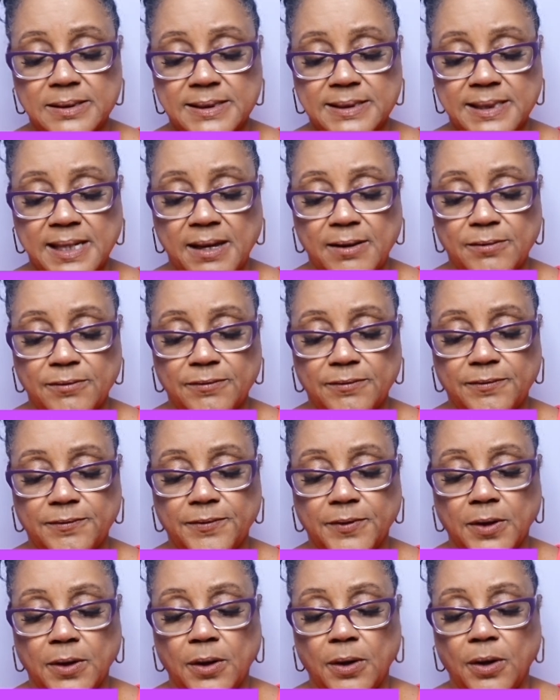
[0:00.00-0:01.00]

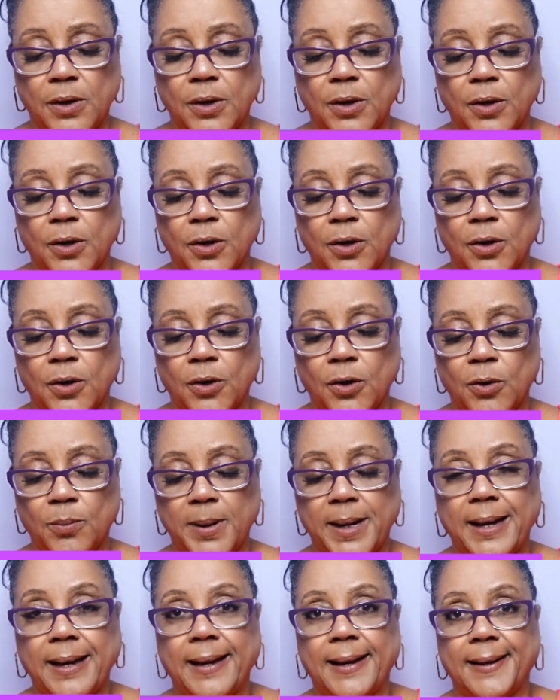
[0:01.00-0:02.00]

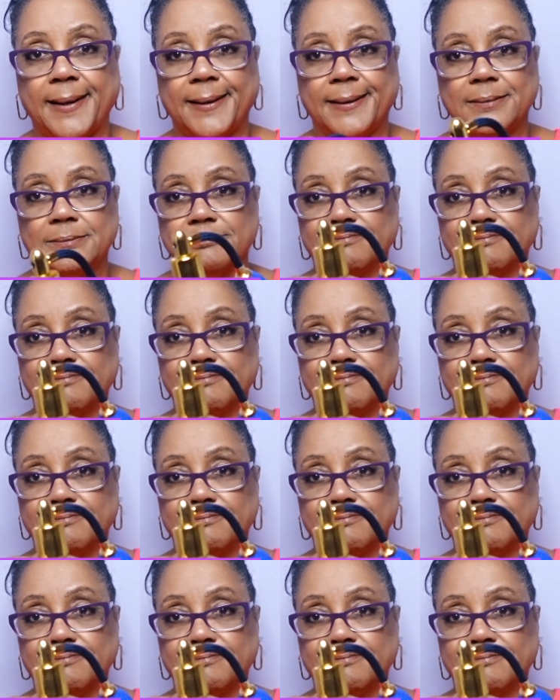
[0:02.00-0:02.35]
Cevherbaha.